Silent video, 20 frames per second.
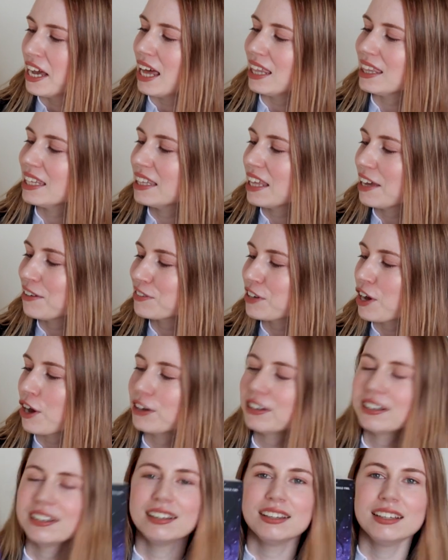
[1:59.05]
And then they've
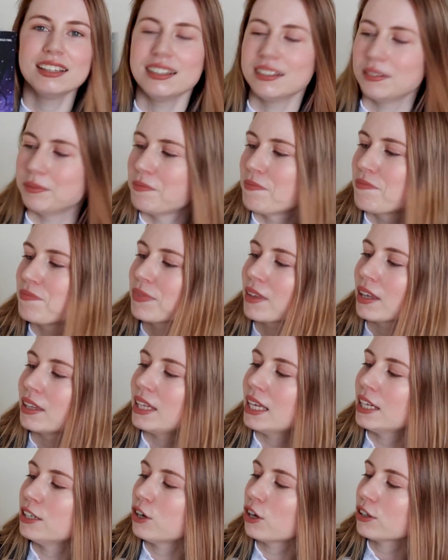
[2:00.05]
got,
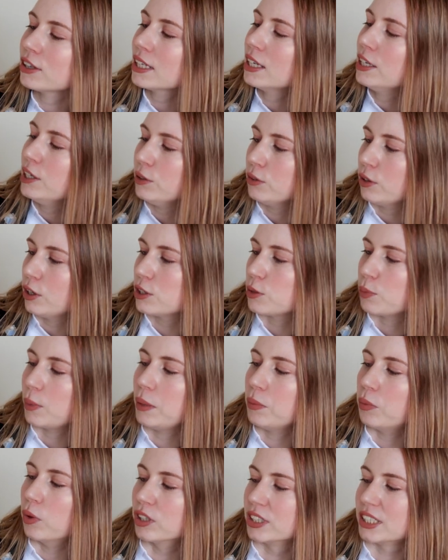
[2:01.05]
they're not the heroes
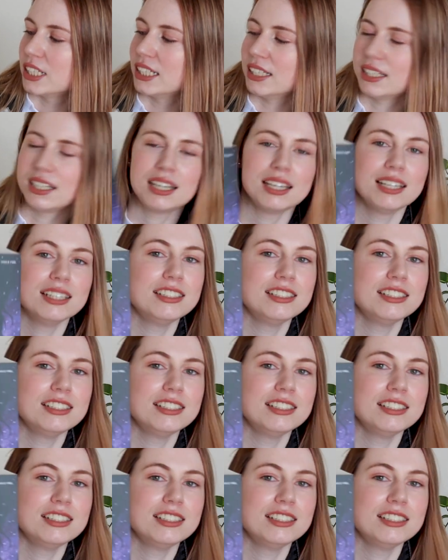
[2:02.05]
we wanted,